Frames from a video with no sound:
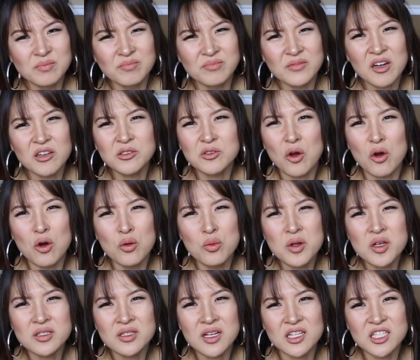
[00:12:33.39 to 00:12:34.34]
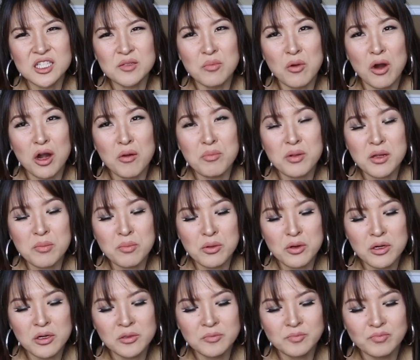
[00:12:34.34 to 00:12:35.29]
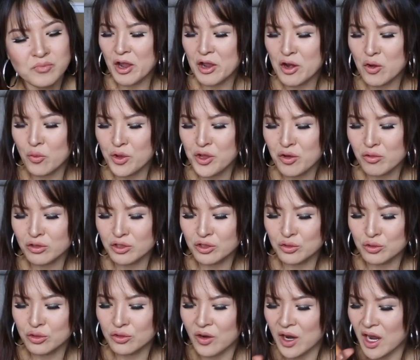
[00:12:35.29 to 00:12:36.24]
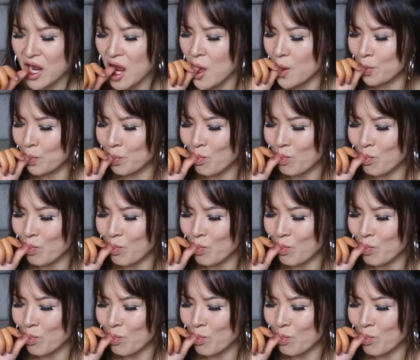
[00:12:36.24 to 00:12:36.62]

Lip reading: There's always that smart people. You know, when you go to school, right?